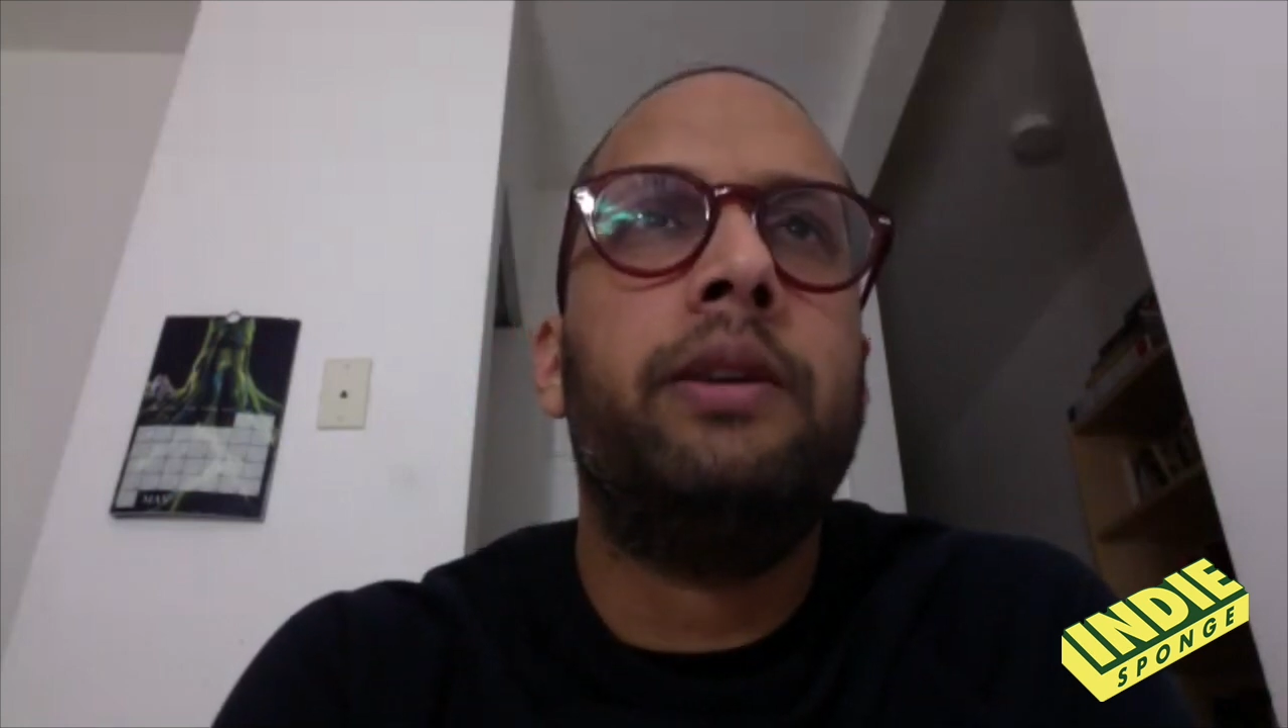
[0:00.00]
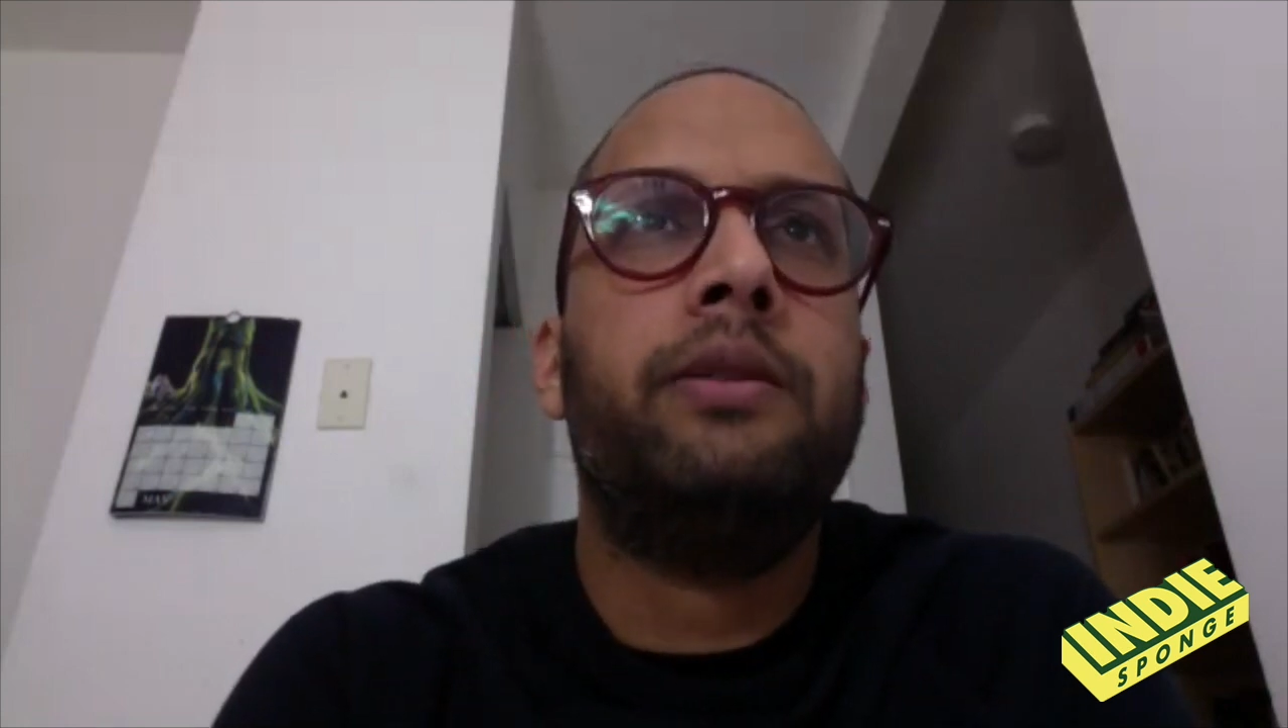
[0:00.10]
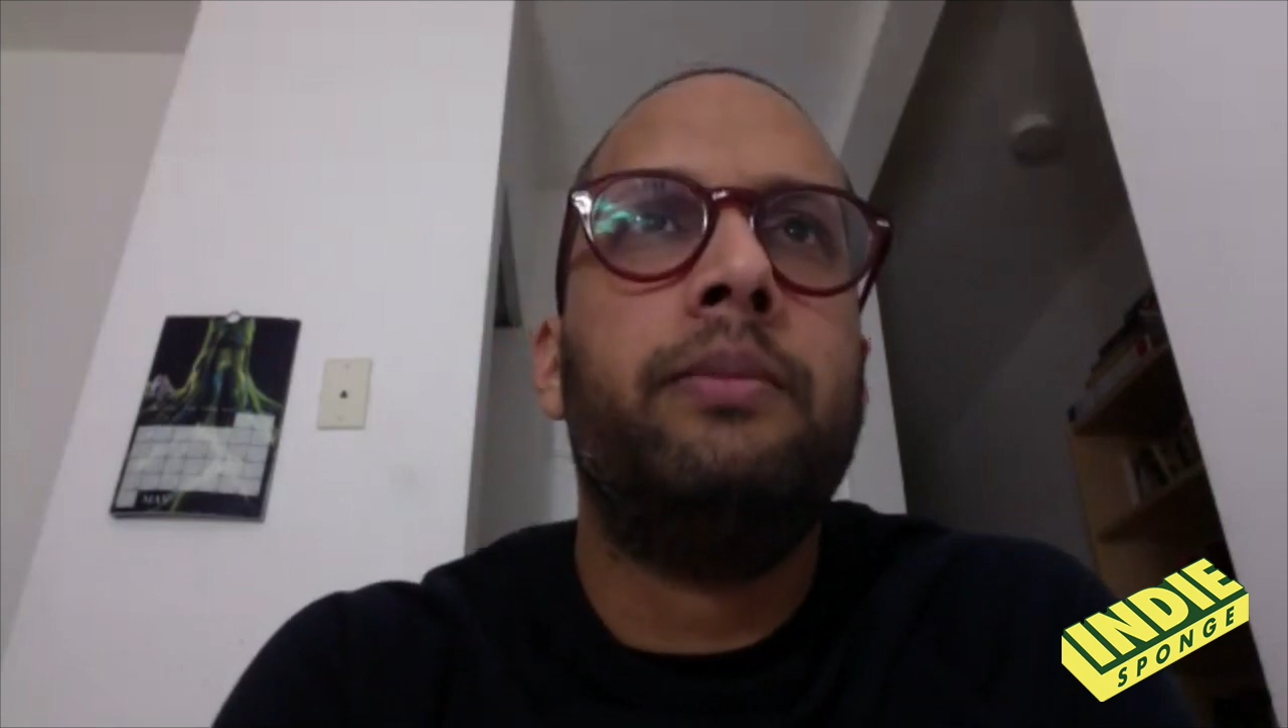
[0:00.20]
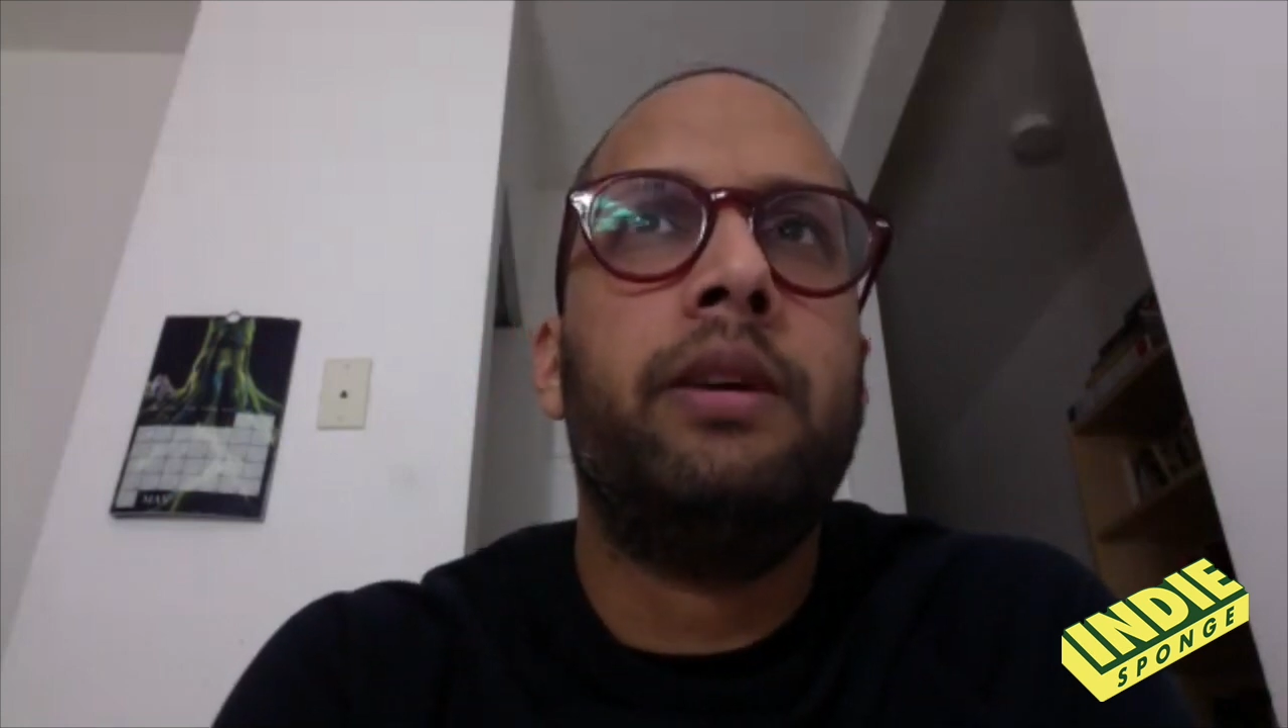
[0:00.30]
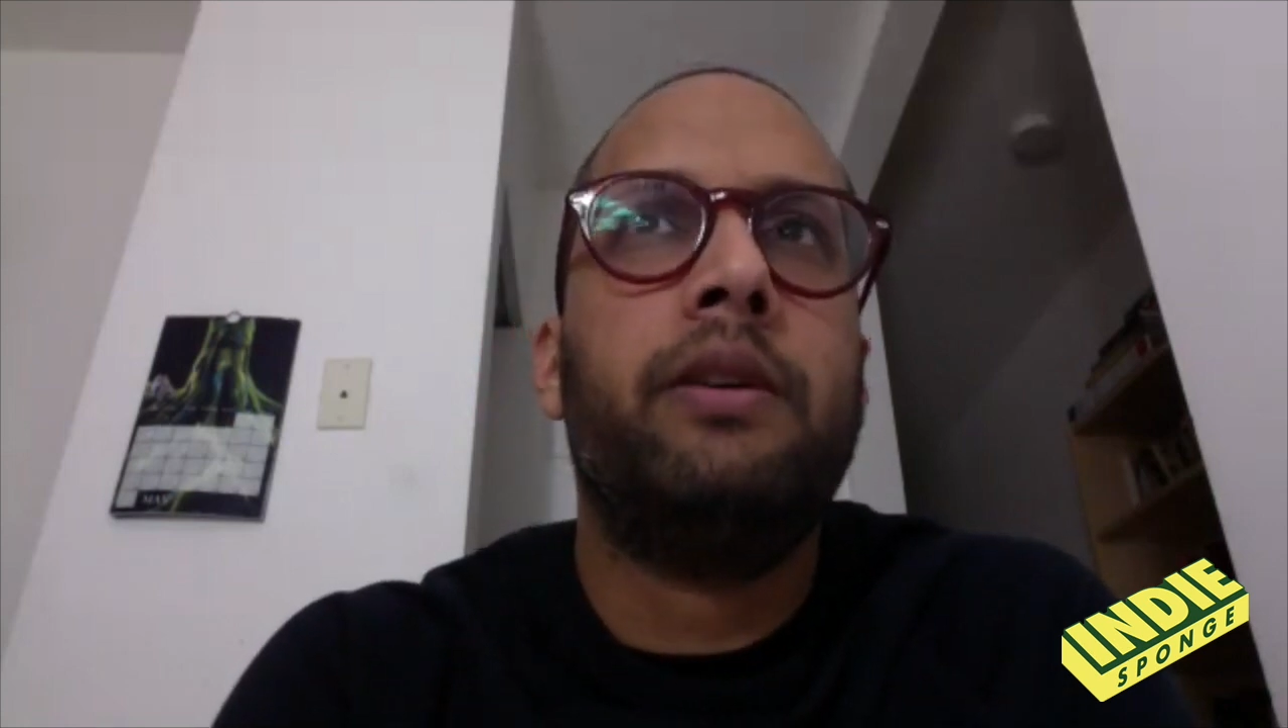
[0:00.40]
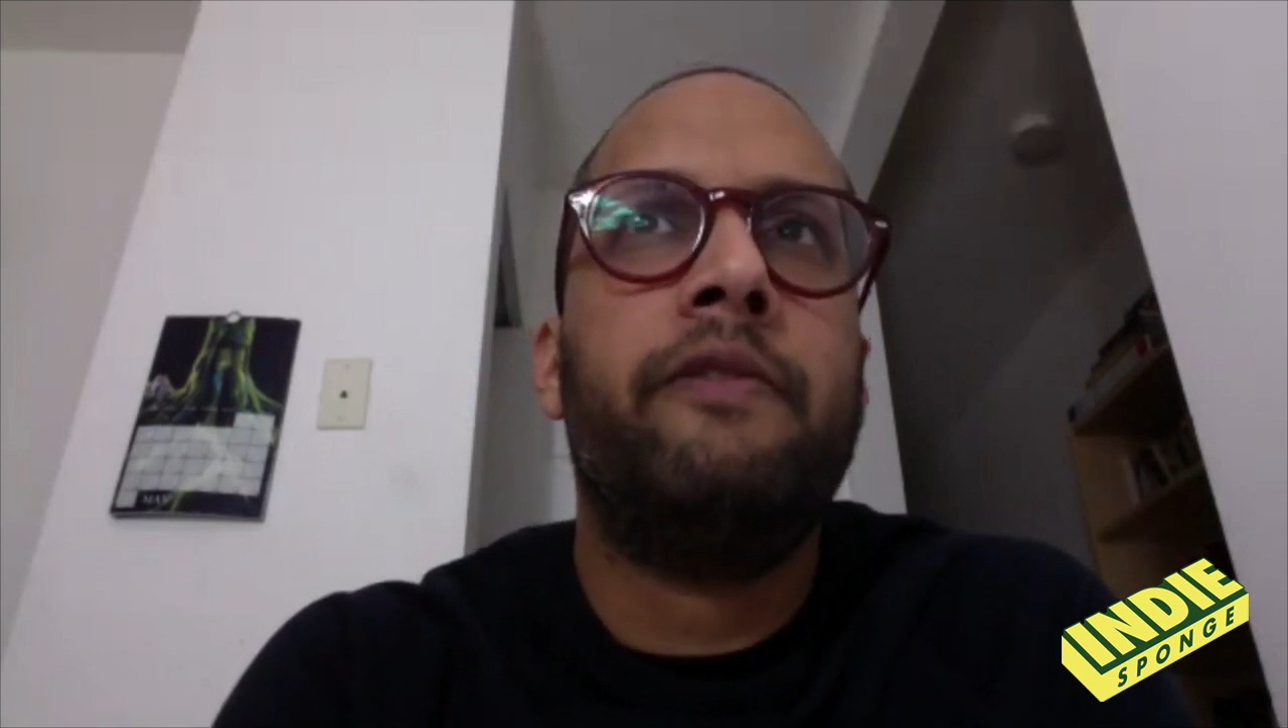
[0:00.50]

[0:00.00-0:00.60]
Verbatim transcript: to make a